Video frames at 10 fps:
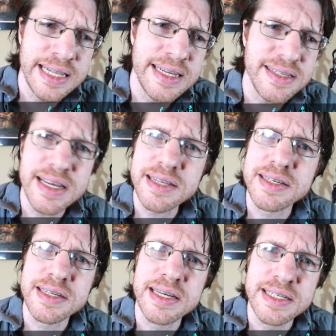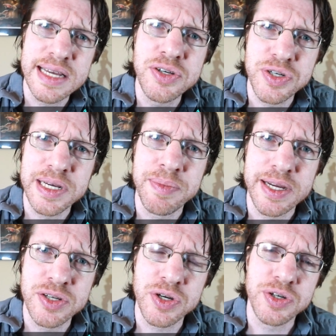in this sense, it's interesting
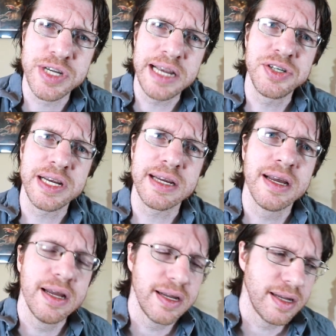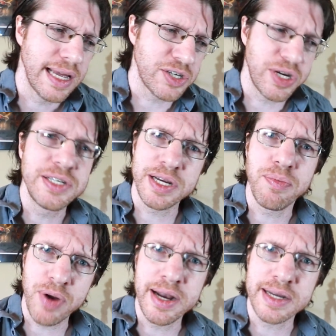because you're changing, exchanging a
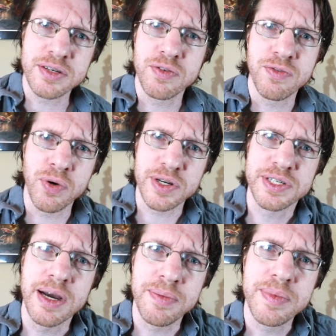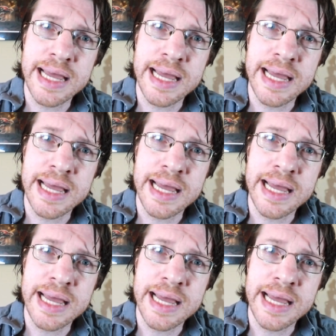product for a sum,